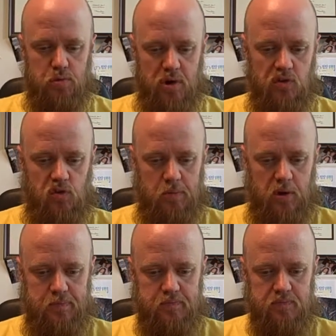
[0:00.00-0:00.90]

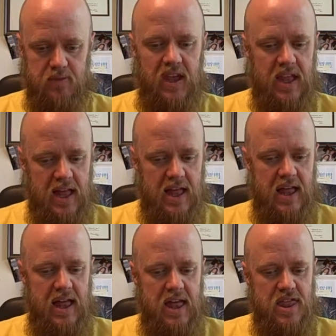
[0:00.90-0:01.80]
principle.
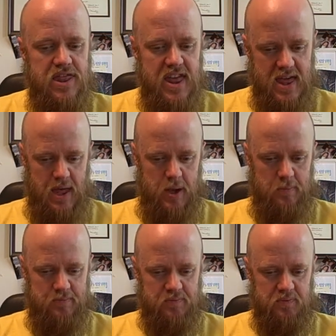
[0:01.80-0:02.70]
Then,